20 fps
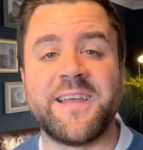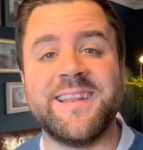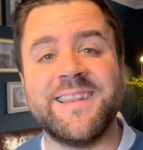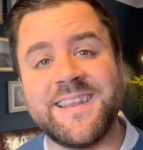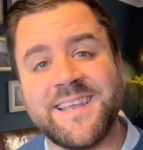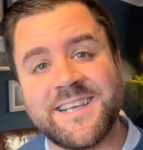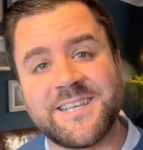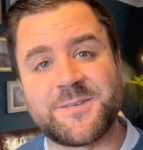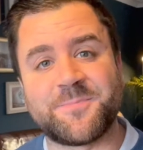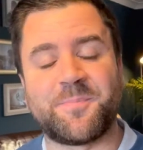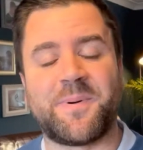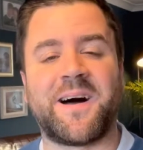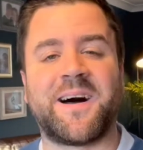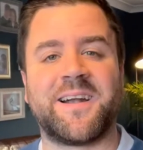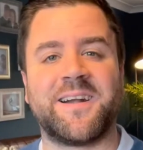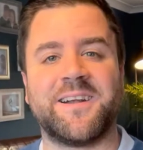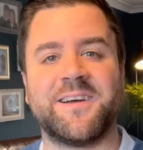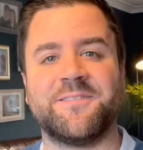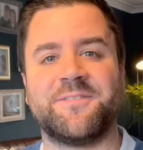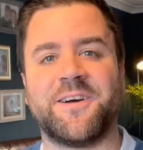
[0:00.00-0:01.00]
In this
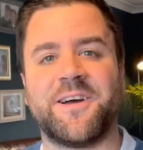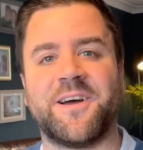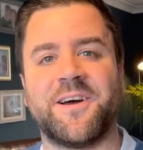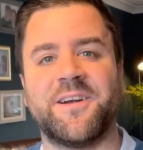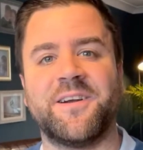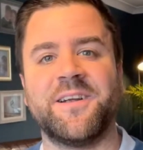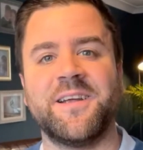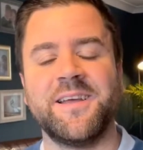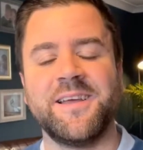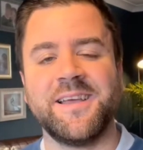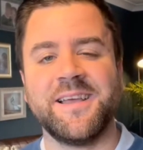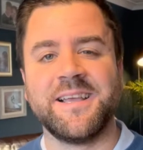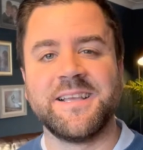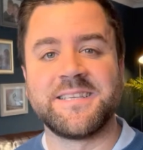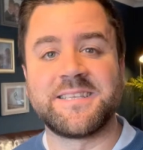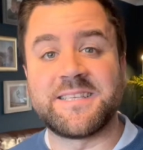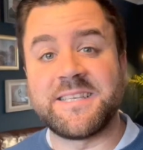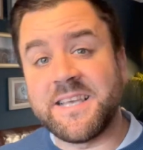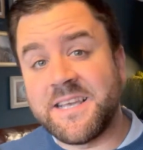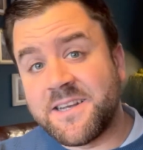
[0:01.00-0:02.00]
part of our
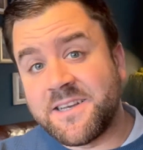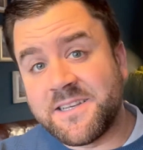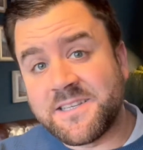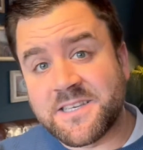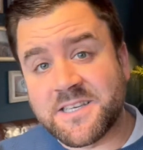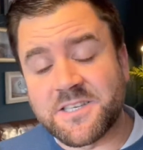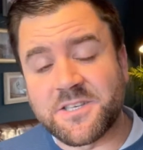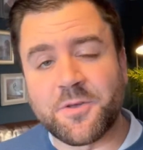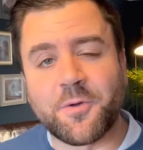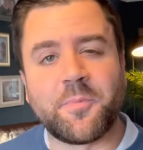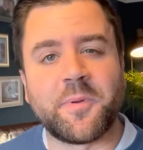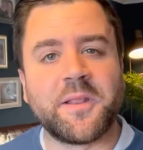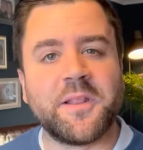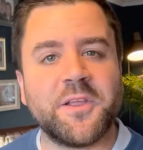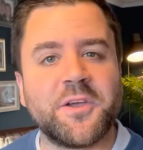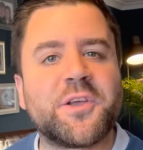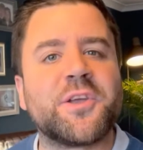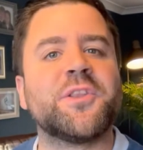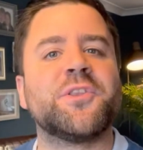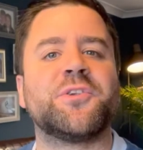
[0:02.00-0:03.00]
series, as we've been
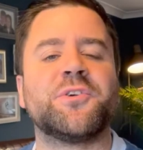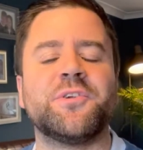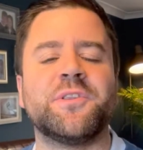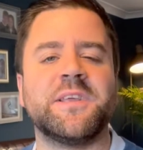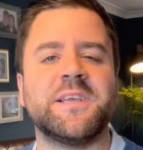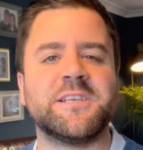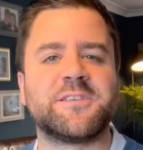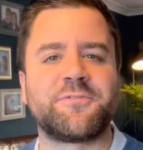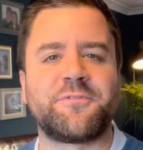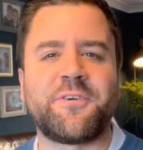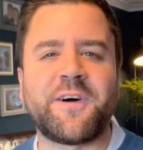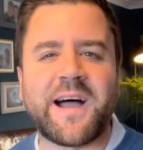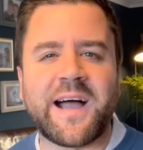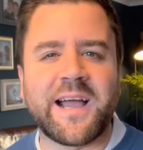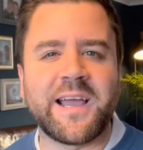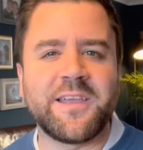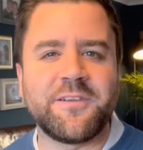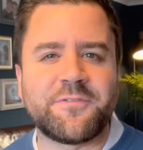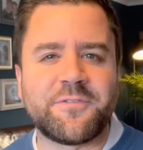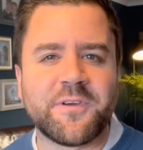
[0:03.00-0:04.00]
looking through these
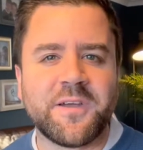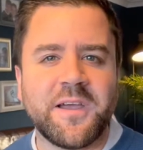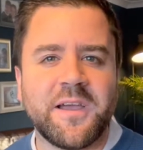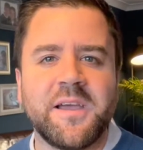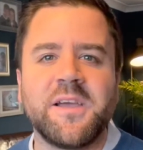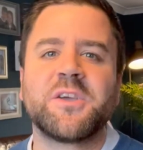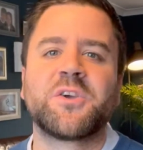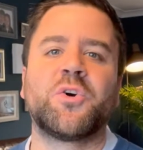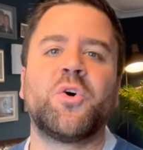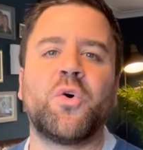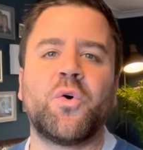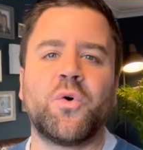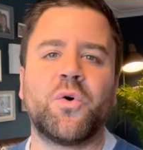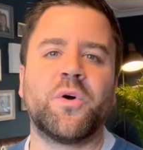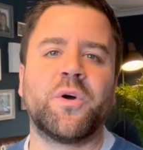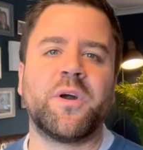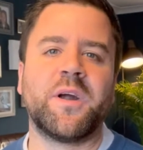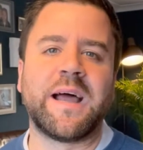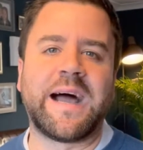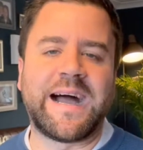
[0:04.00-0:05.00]
five
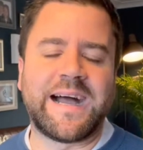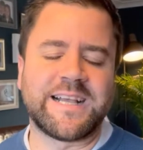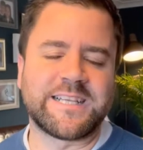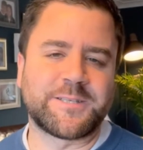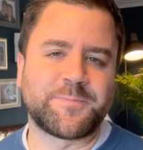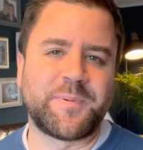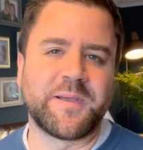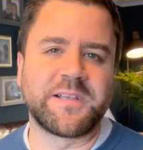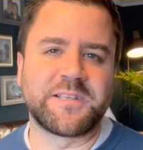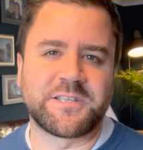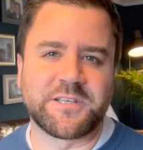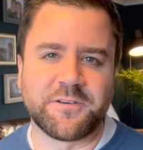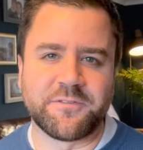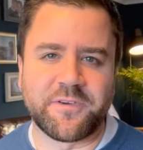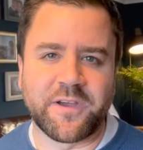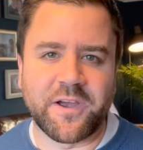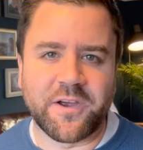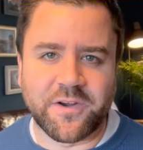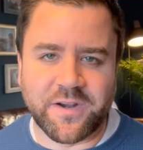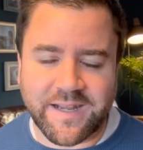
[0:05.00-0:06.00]
core aspects
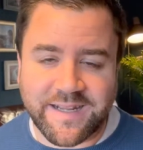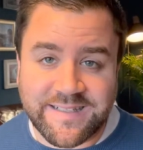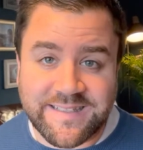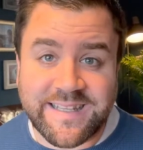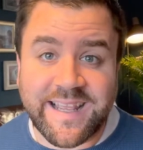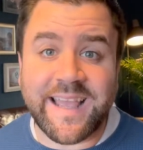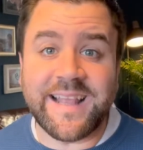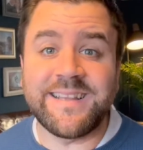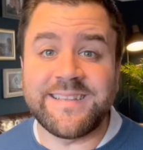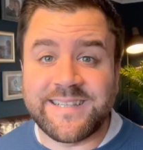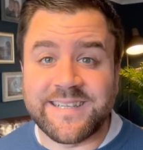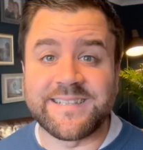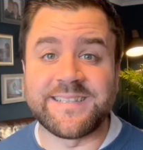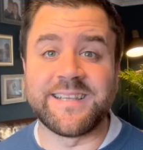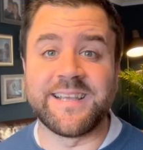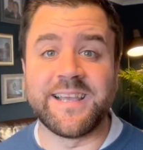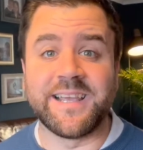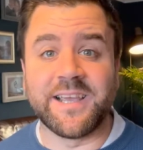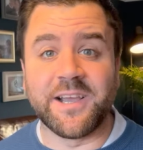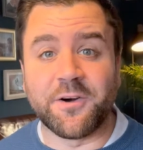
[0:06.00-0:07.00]
of our
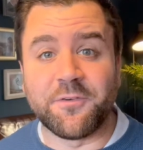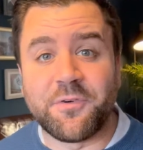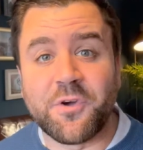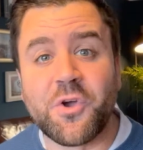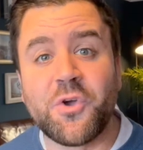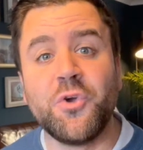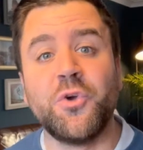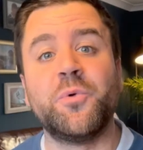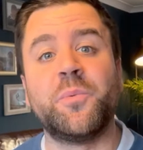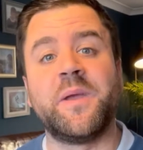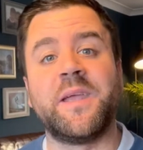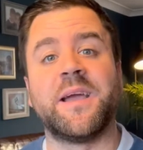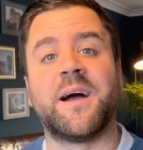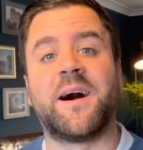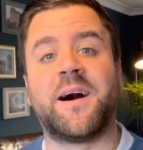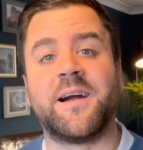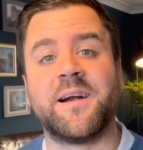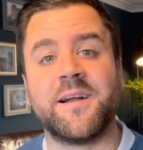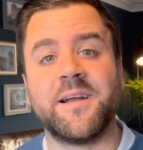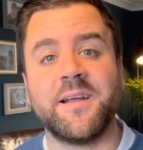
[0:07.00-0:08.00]
identity of who we
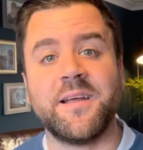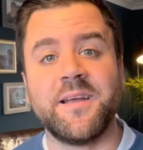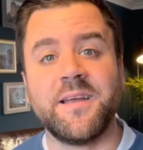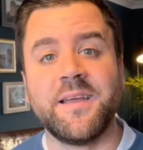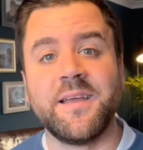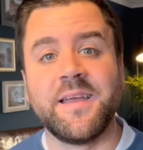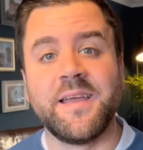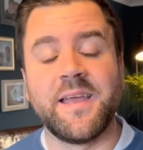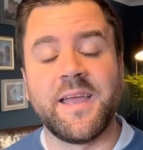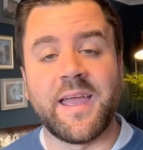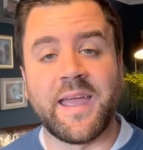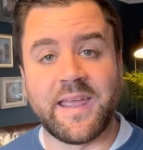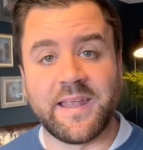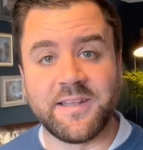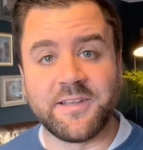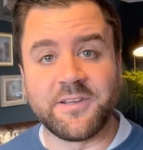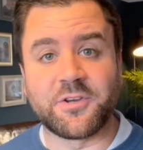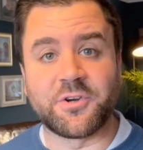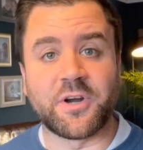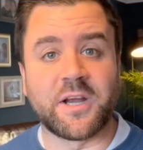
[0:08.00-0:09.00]
are
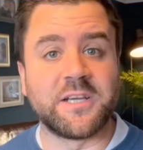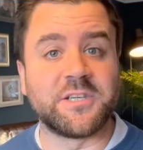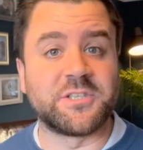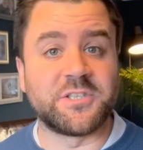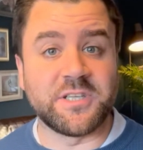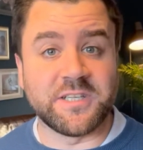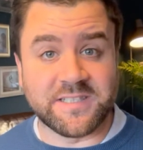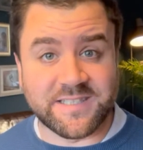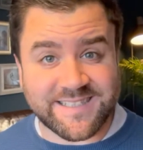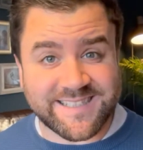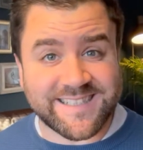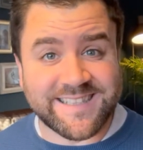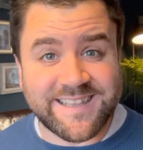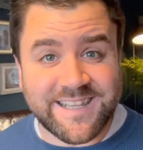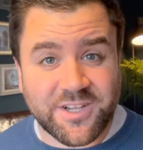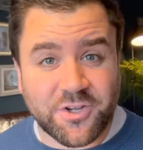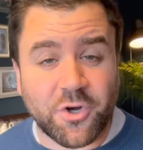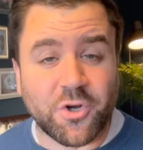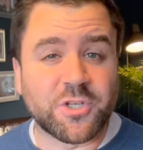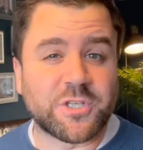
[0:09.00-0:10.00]
in Christ Jesus, in
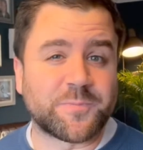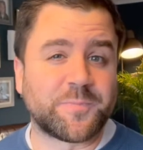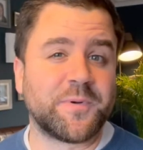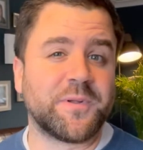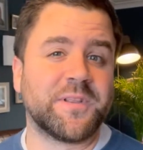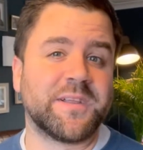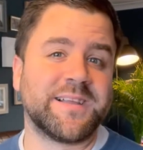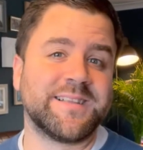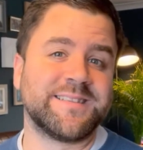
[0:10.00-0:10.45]
the gospel.